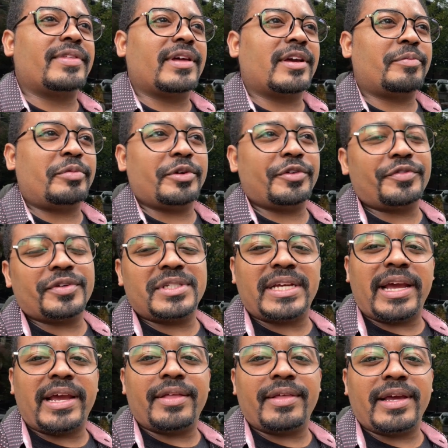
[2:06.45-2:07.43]
like, a beautiful
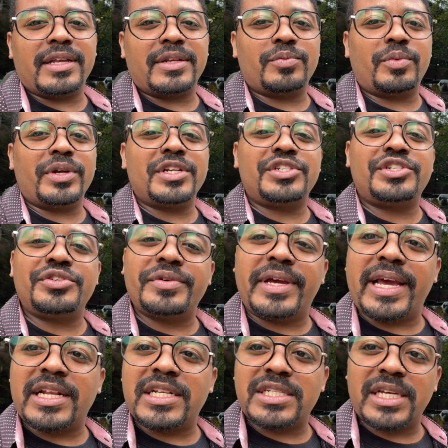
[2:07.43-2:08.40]
day. Like, what did you
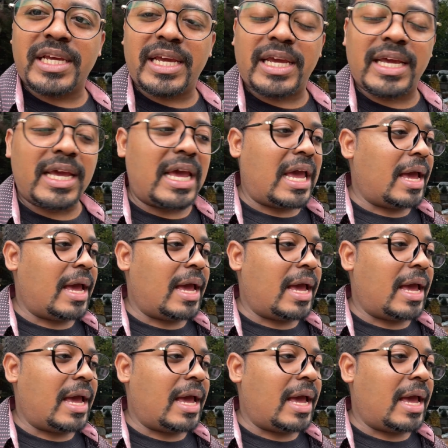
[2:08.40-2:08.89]
get to eat?